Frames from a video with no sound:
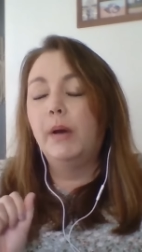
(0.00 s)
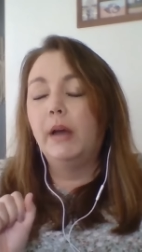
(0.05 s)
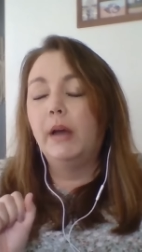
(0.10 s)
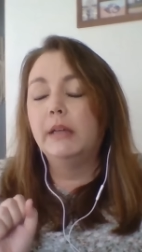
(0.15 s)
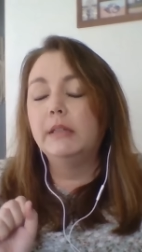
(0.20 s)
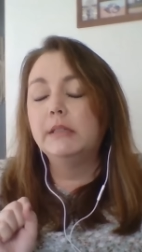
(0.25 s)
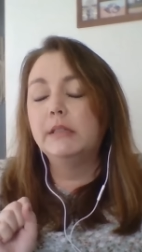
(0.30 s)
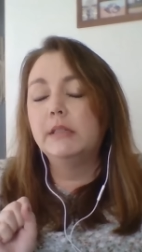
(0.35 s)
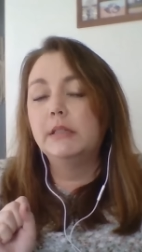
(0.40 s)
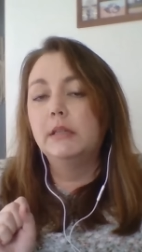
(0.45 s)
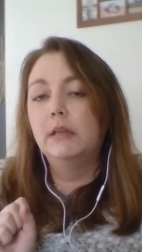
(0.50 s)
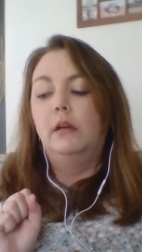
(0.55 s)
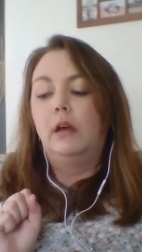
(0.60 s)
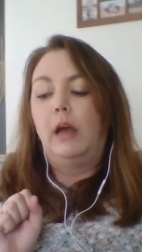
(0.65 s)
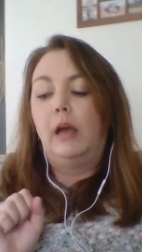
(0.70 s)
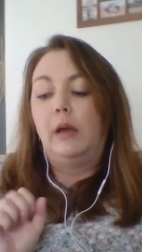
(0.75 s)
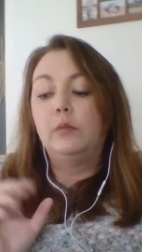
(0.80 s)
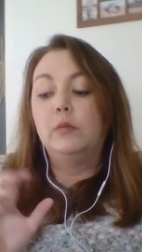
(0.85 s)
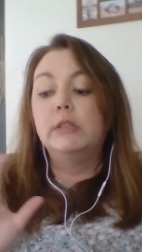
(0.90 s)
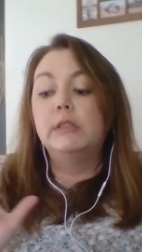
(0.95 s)
But
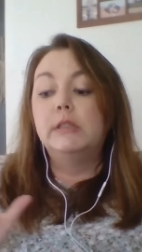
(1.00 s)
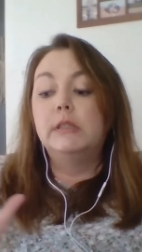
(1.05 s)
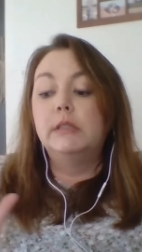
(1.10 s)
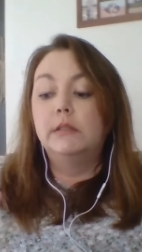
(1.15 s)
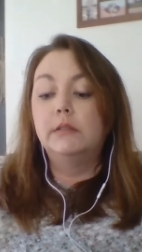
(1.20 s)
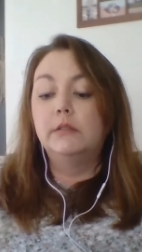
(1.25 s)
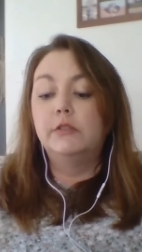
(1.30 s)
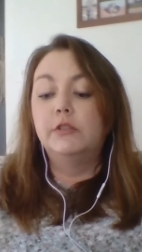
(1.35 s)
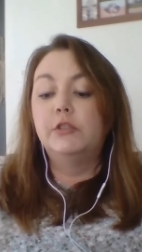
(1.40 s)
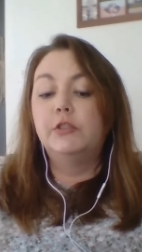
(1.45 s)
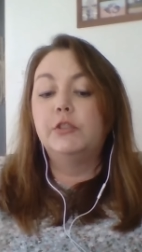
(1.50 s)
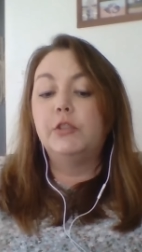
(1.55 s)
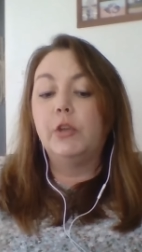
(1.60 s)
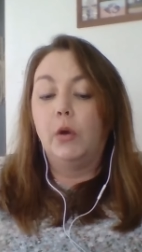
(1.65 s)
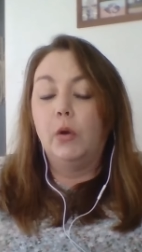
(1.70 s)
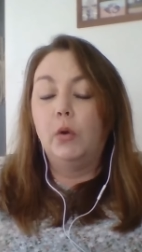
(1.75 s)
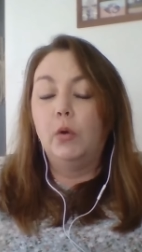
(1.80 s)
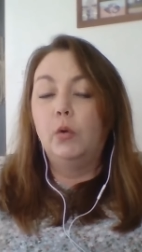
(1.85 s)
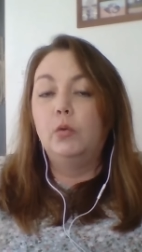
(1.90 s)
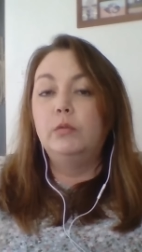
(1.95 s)
I was
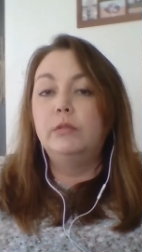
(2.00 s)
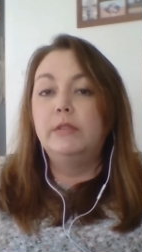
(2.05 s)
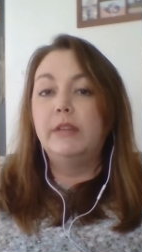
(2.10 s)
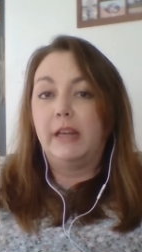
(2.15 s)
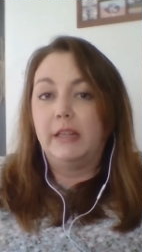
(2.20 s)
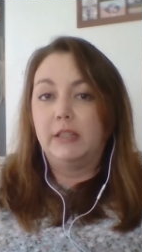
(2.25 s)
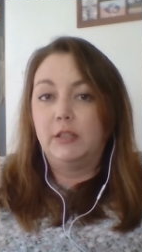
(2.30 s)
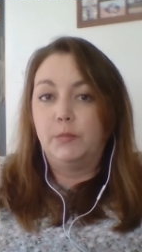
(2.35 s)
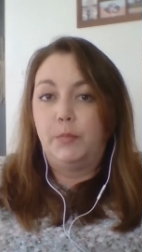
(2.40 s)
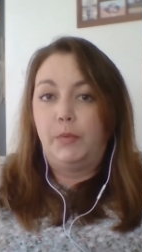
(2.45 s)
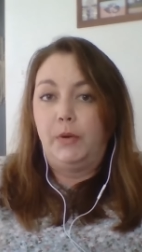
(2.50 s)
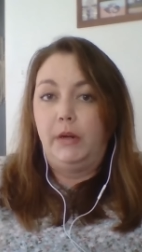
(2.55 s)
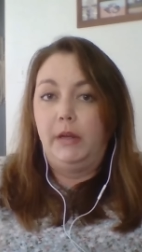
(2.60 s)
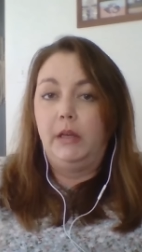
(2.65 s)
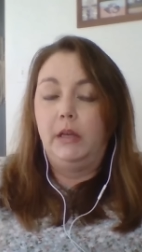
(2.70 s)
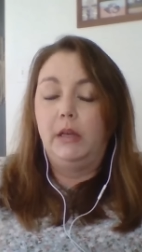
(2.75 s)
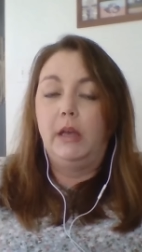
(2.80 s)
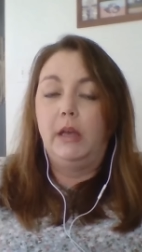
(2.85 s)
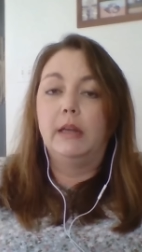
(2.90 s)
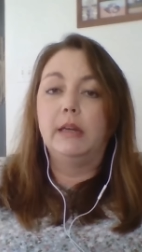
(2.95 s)
so desperate